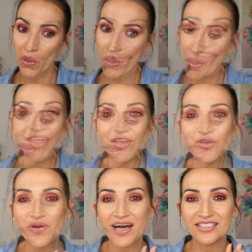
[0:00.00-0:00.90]

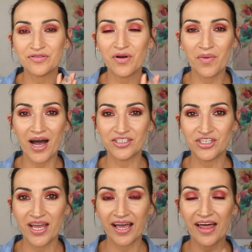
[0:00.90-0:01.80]
Thank you guys for
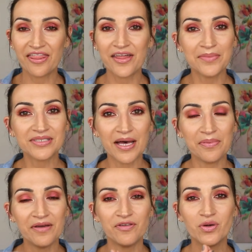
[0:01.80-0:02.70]
watching. Thumbs
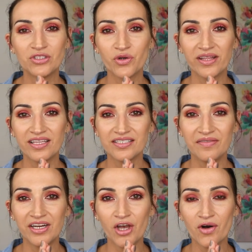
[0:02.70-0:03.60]
up if you enjoyed this
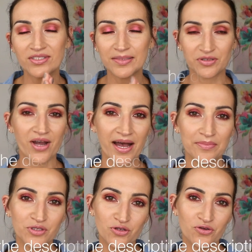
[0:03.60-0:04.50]
video.
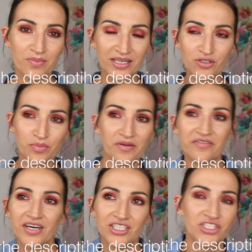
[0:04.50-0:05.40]
Subscribe to my super
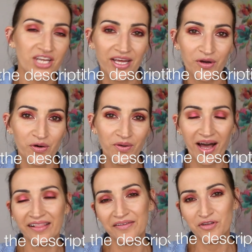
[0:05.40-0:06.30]
fun channel.
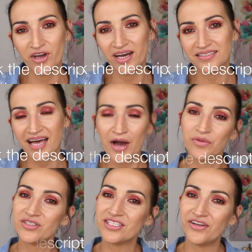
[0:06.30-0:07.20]
I love you guys. I
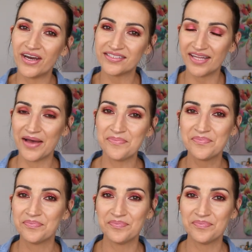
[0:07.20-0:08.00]
will see you next time.